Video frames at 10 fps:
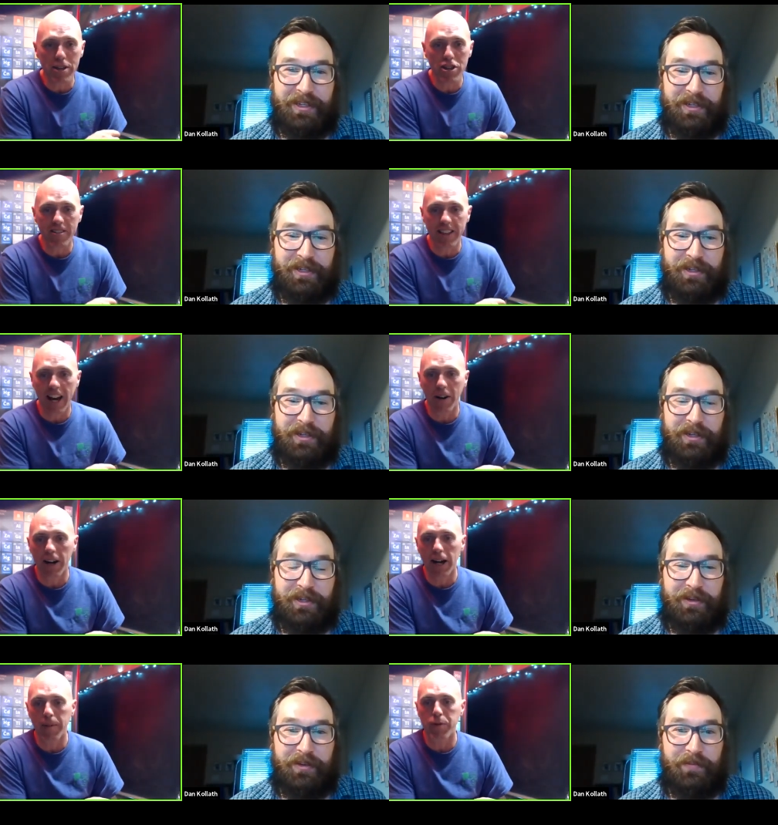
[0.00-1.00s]
Speaker 1: just now
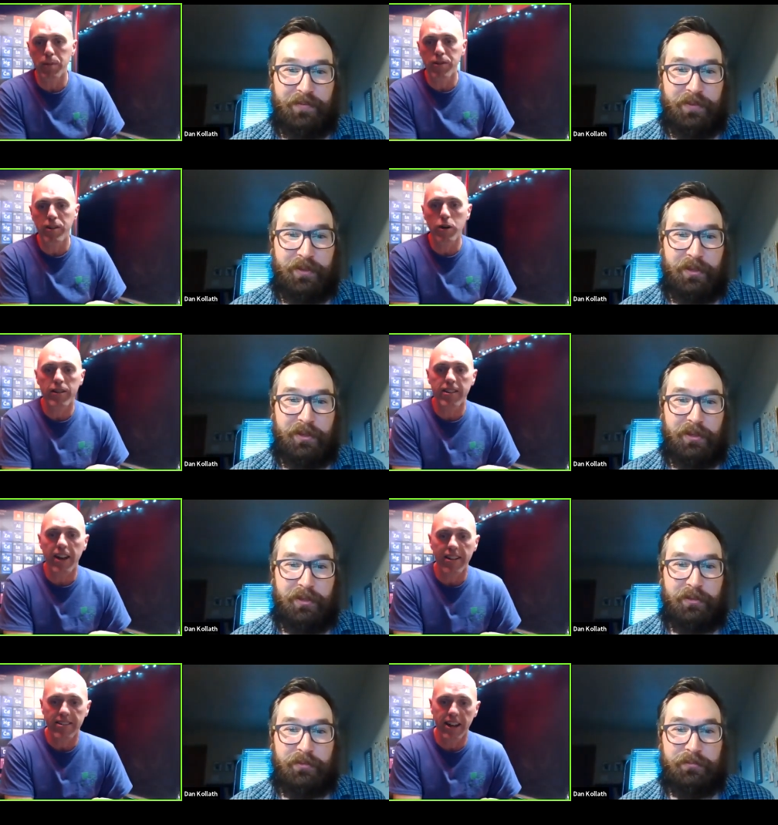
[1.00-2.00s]
um, from Sue in
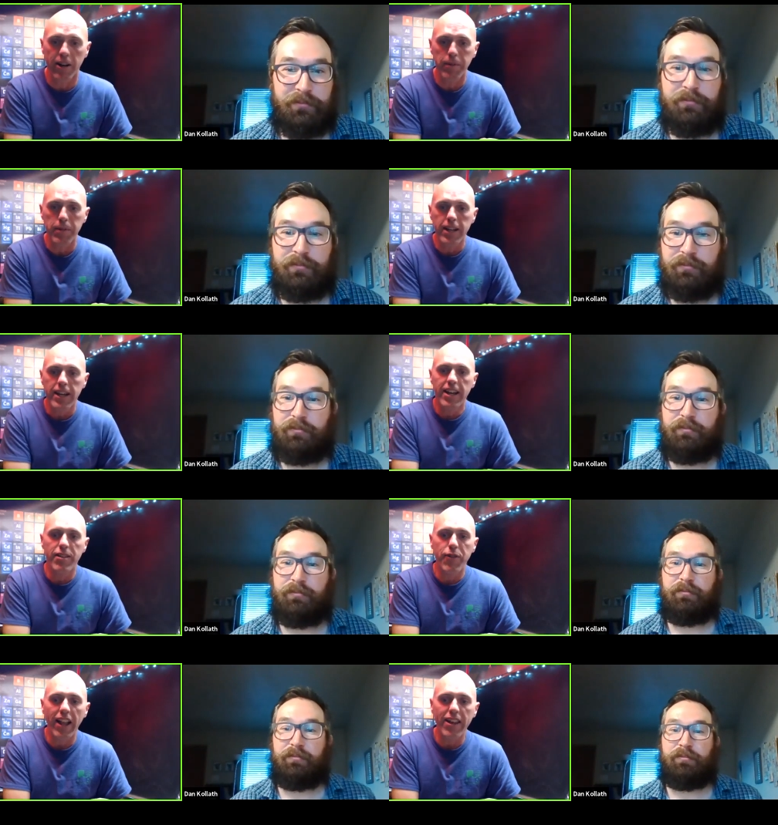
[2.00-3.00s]
Scottsdale. Is
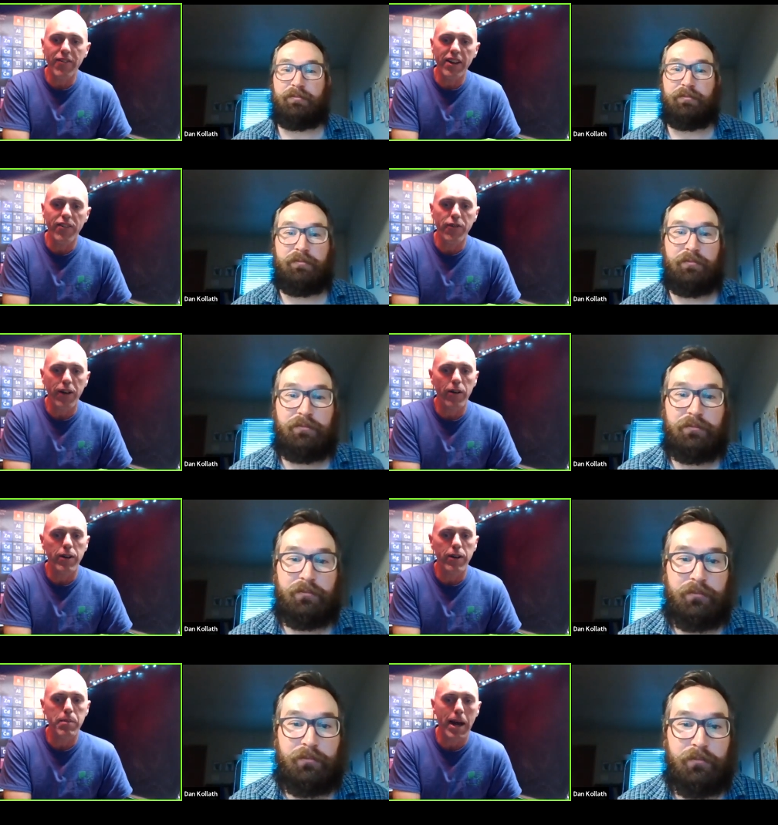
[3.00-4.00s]
valley fever found
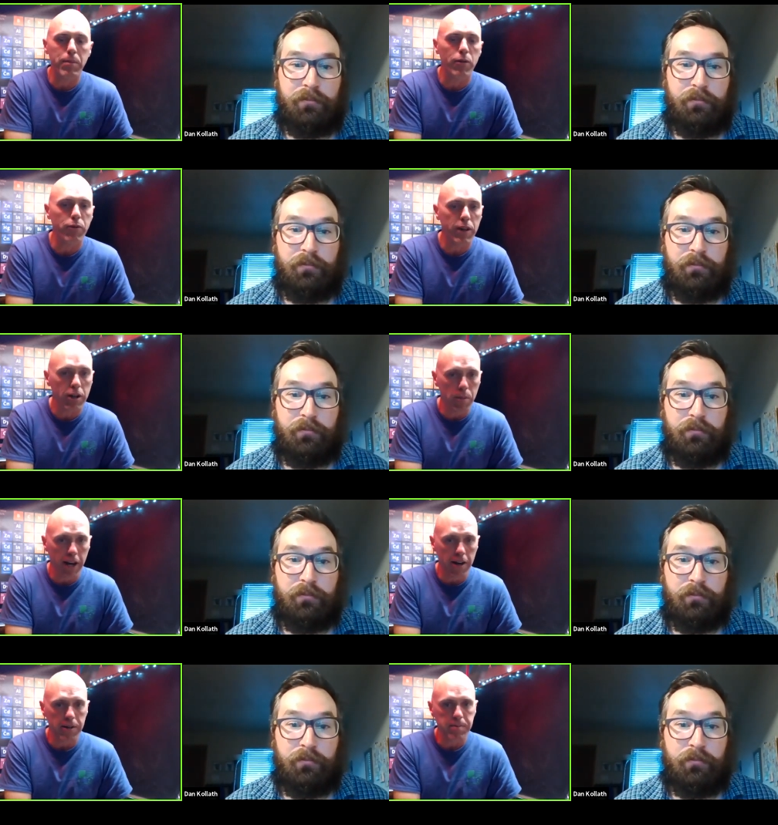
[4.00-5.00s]
in mammal fecal
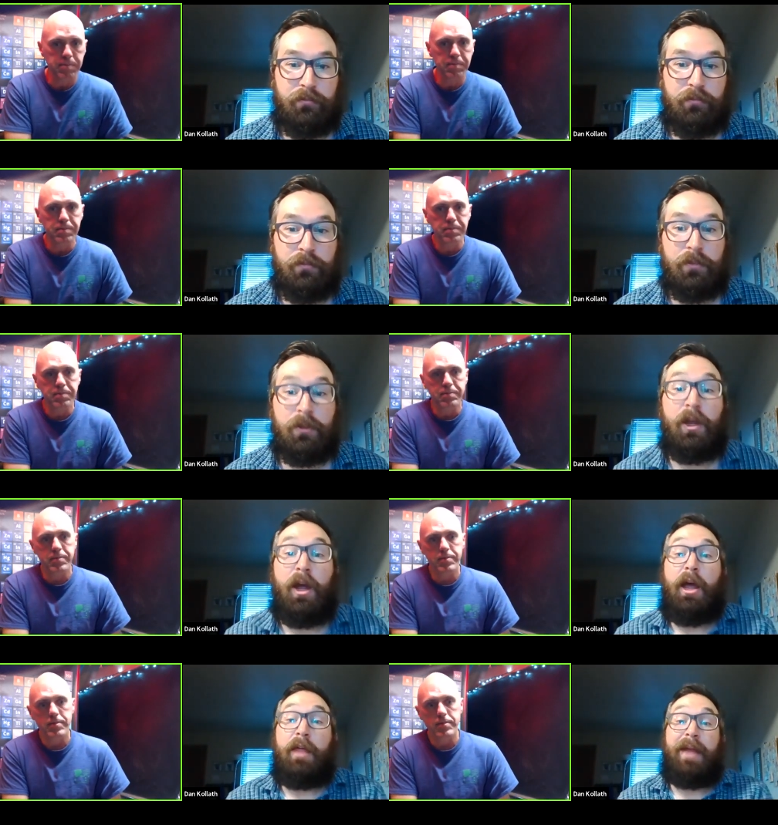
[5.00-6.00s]
matter?
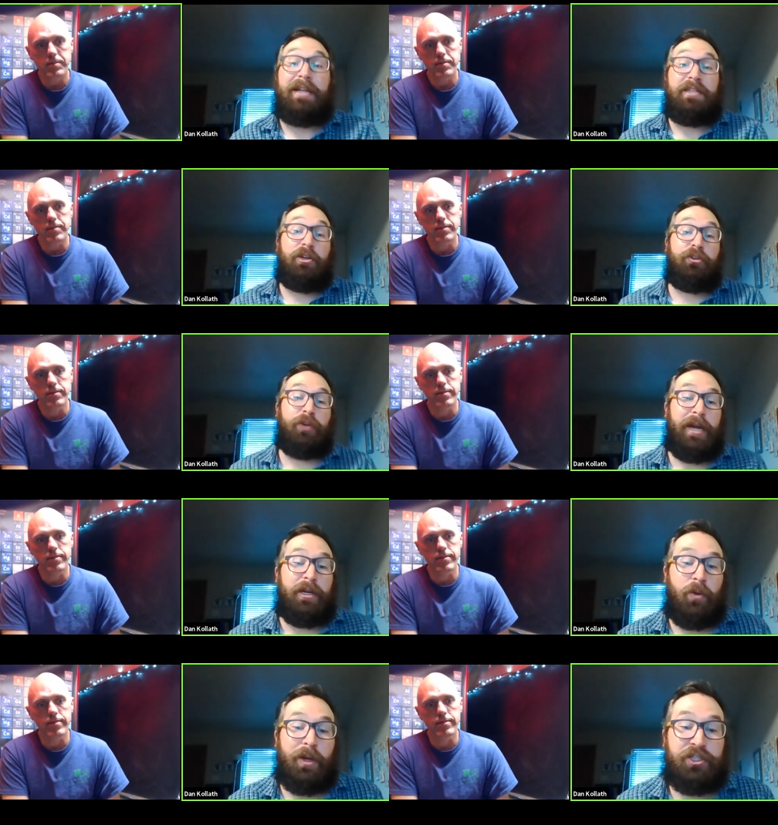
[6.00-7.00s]
Speaker 2: That's a great
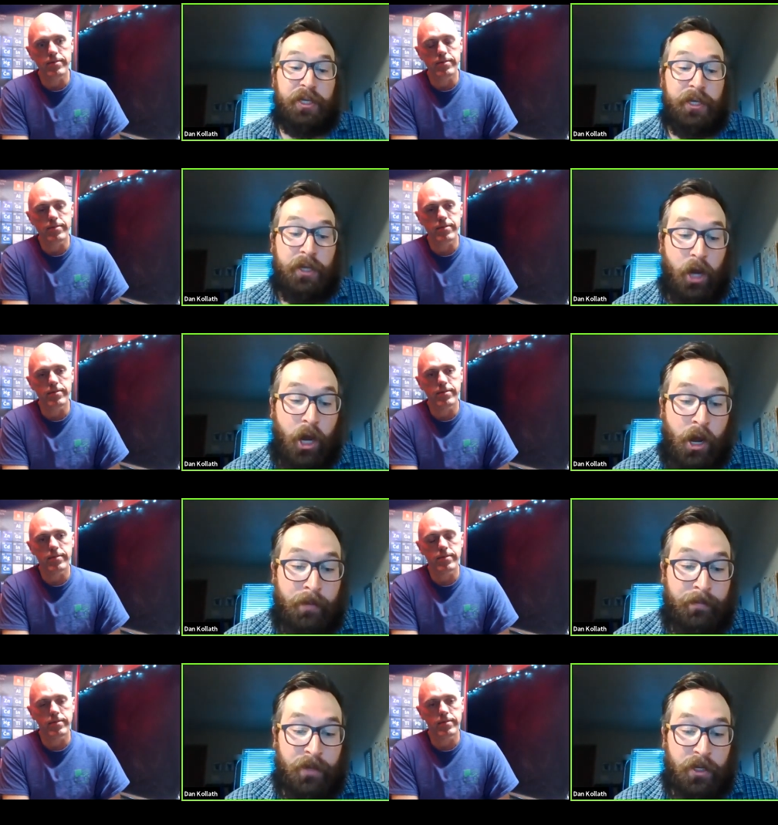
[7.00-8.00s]
question.
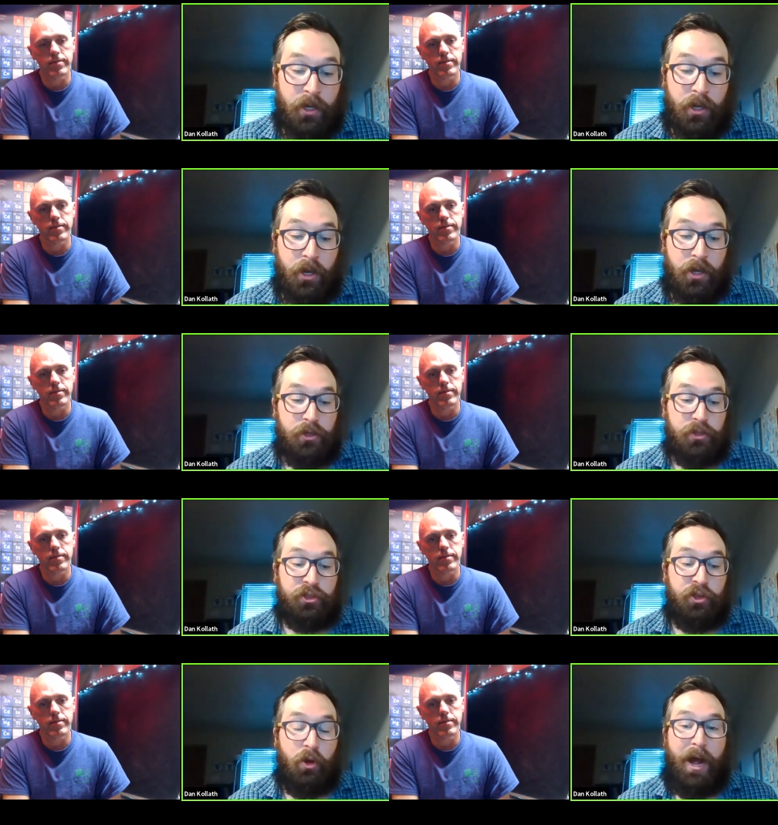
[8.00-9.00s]
Um,
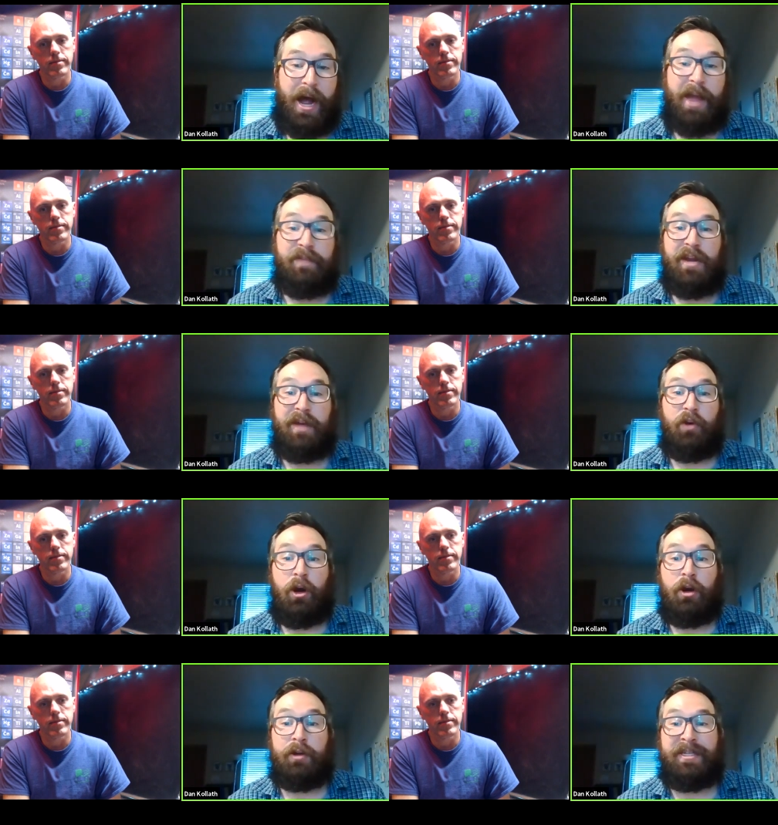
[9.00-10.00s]
so I've
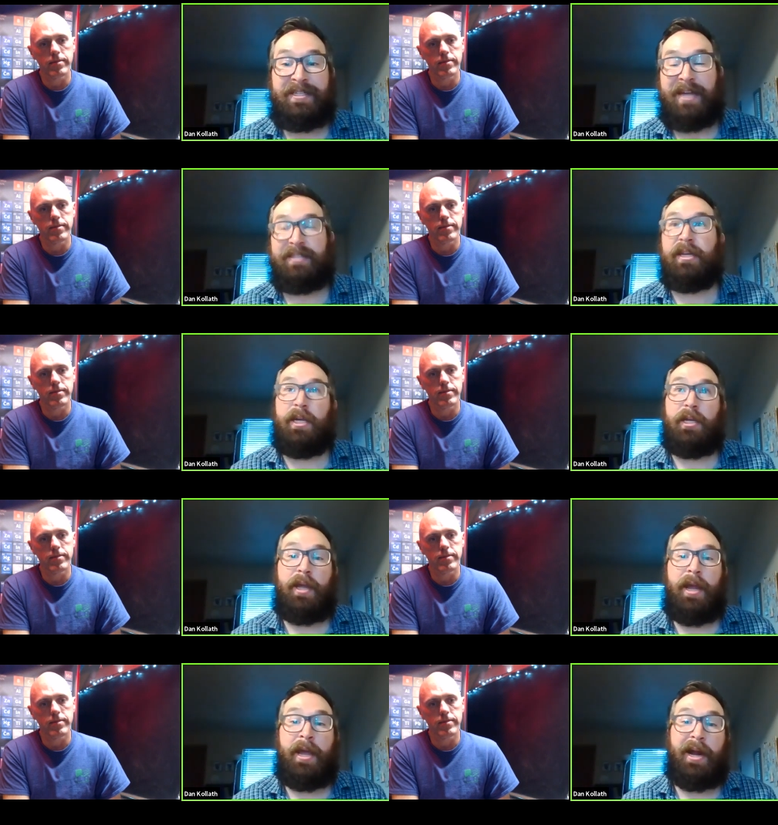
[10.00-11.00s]
never detected it,
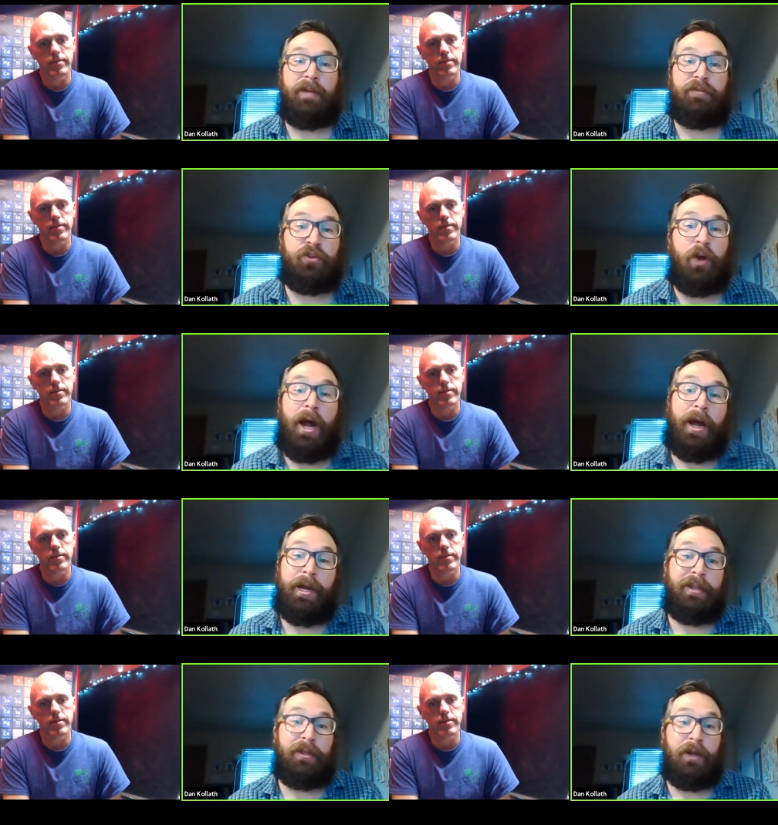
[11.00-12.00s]
and I've tried.